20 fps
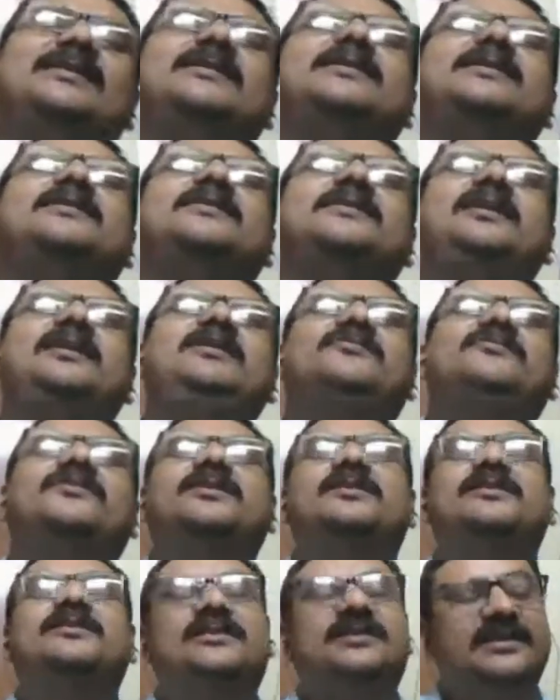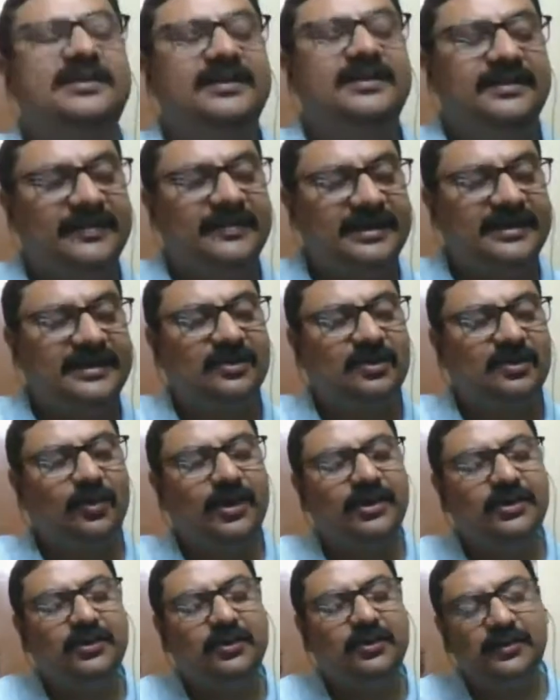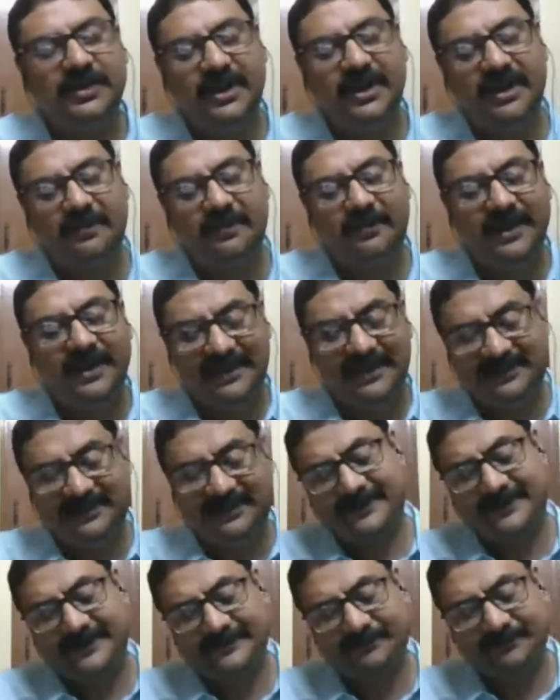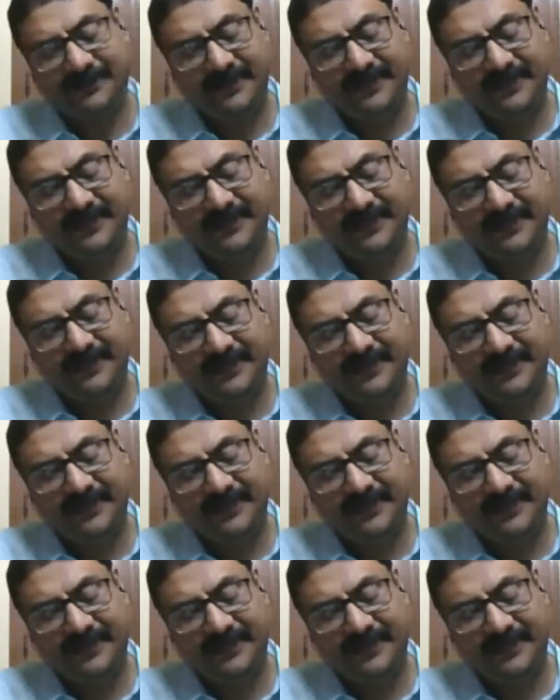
the event that is going to take place. Now